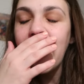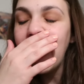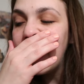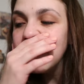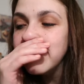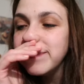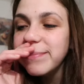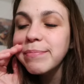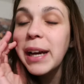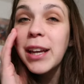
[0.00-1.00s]

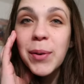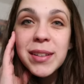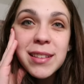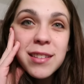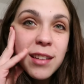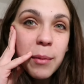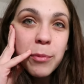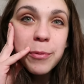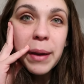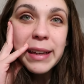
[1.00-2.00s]
But anyways, it's time
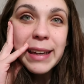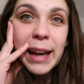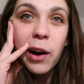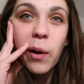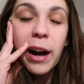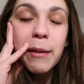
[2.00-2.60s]
for bed now.